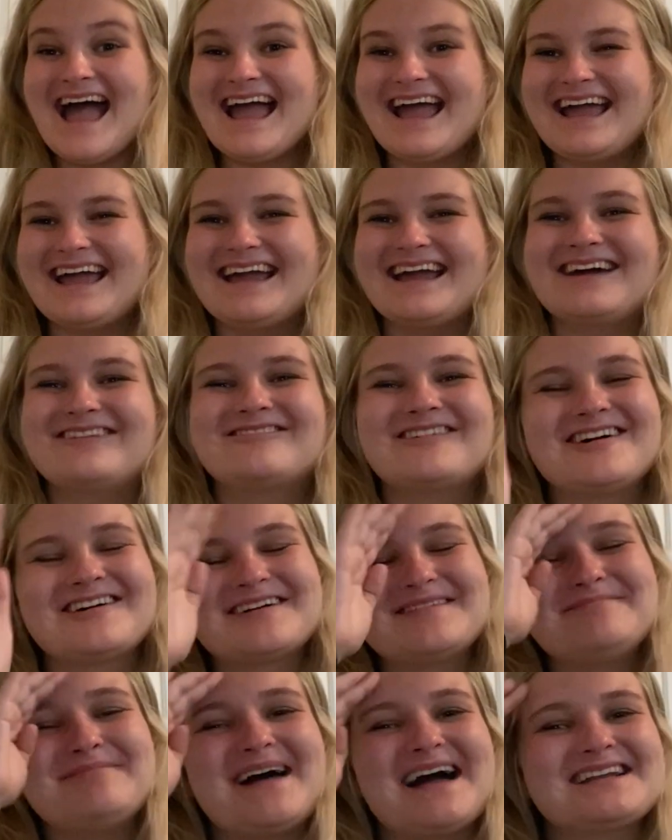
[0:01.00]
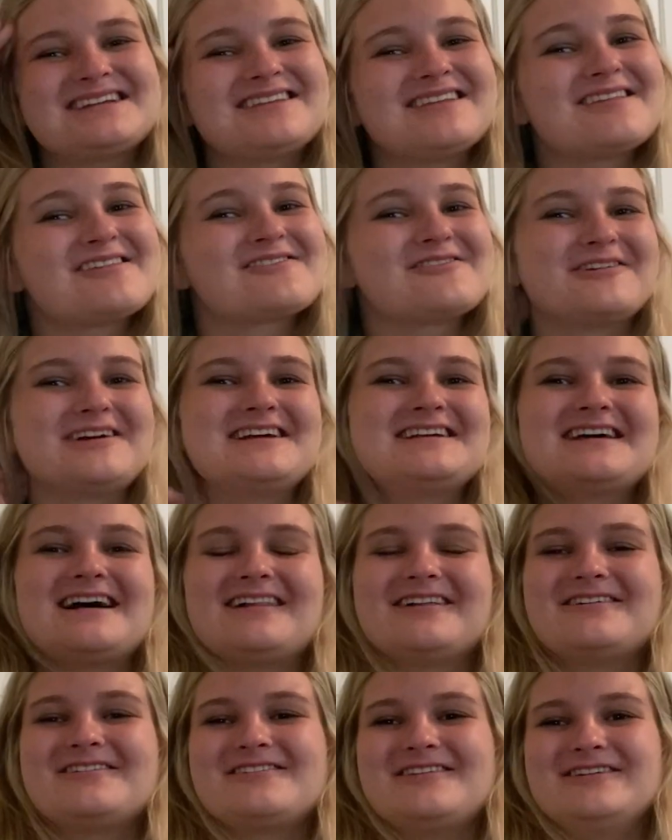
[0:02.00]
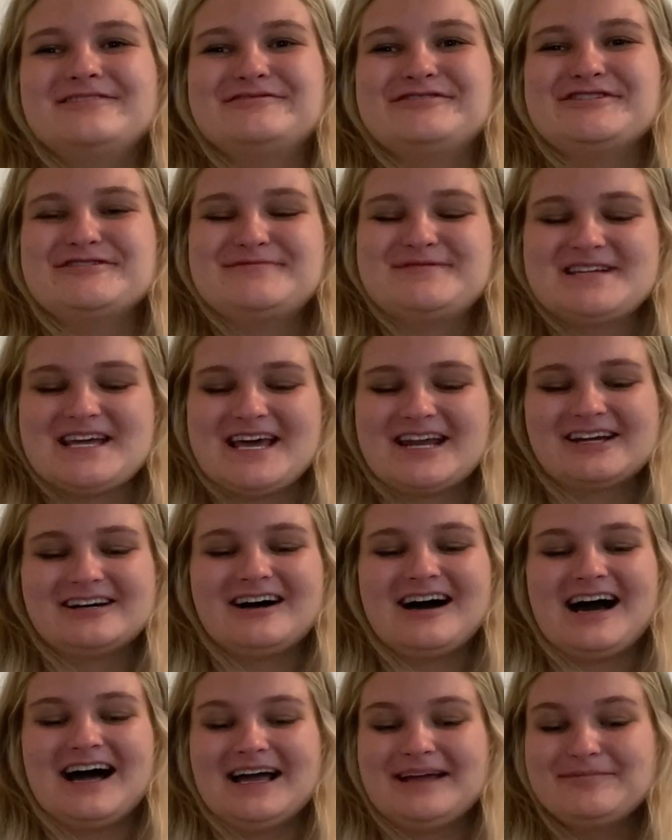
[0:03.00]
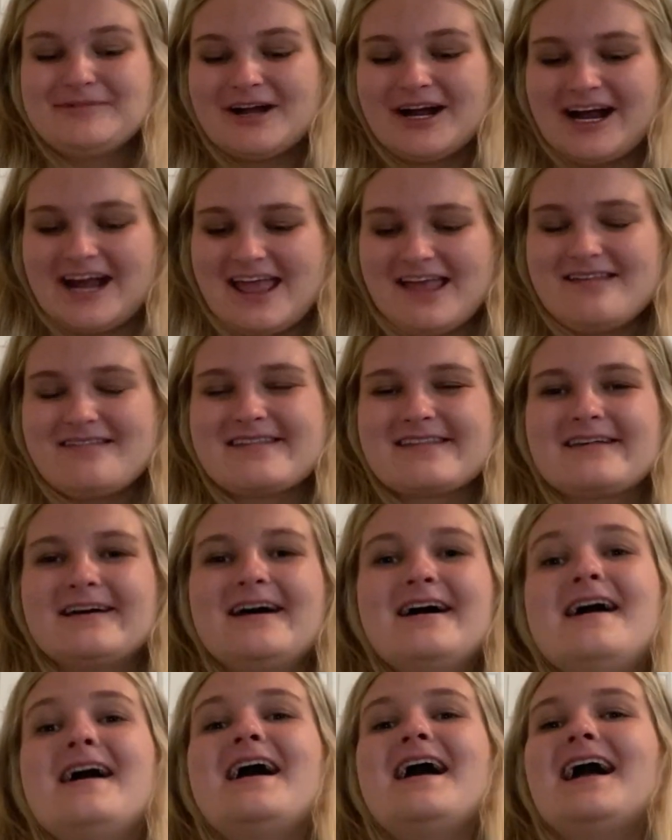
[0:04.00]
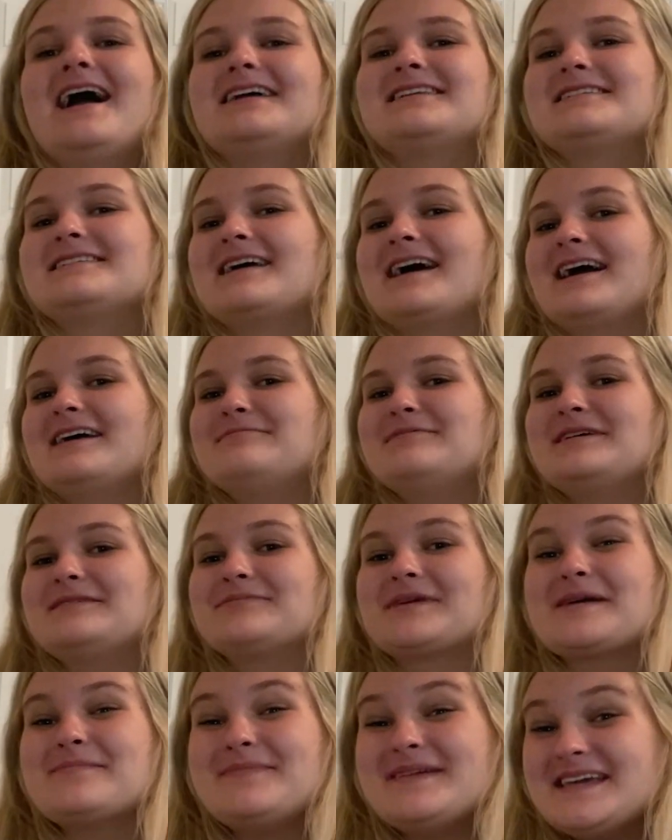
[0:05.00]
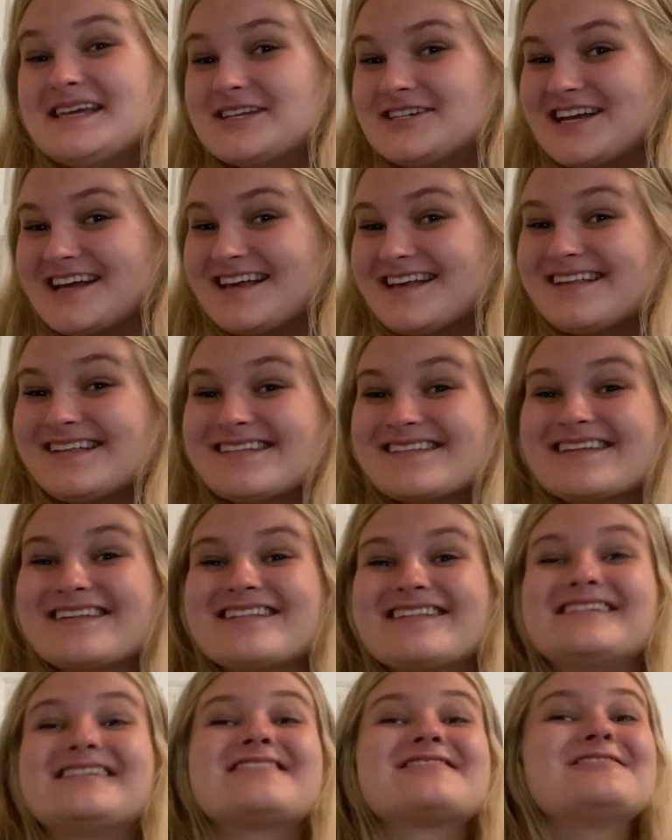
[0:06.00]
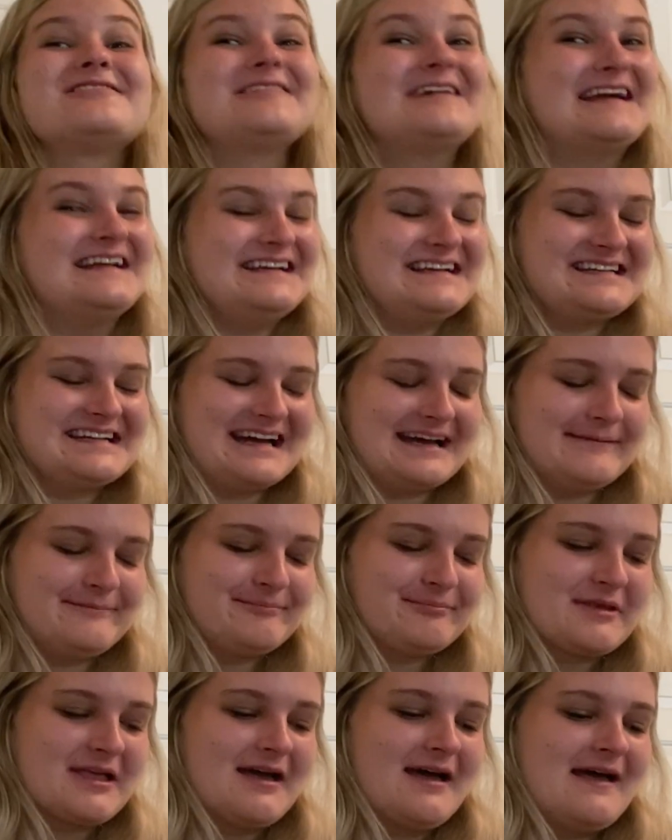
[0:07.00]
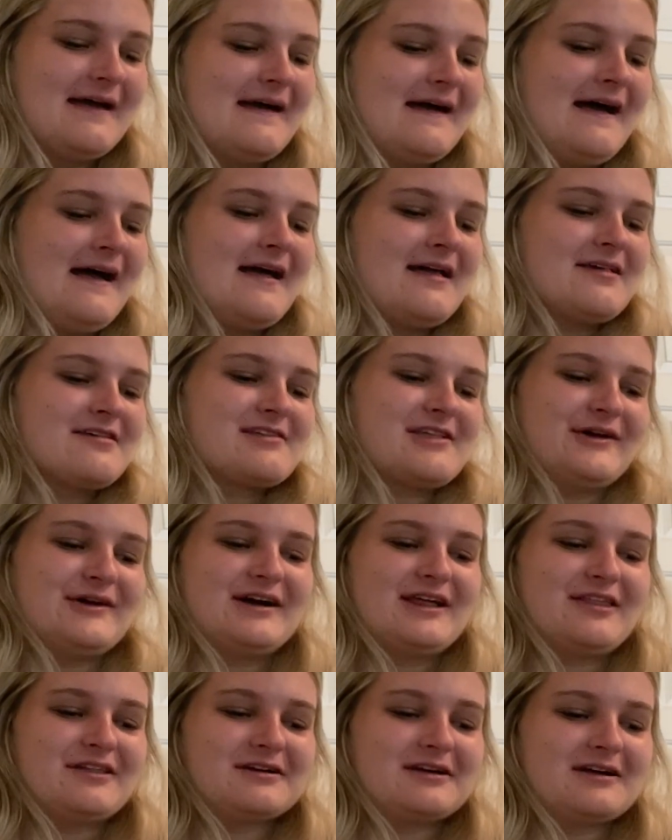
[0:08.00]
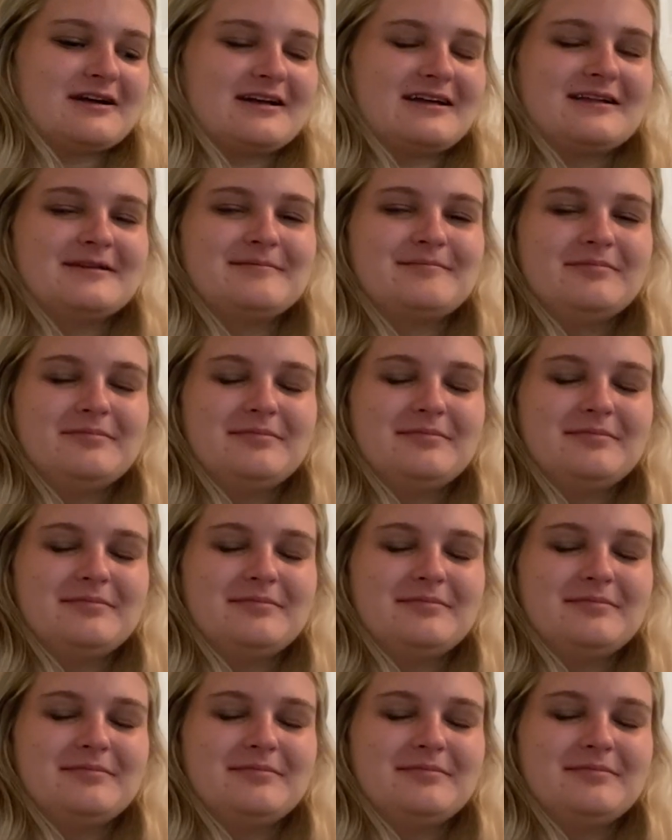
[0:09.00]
Hi, and welcome back to the Storytellers YouTube channel. I'm Grace, and today I'm in my PJs because it is a rainy day. So I thought,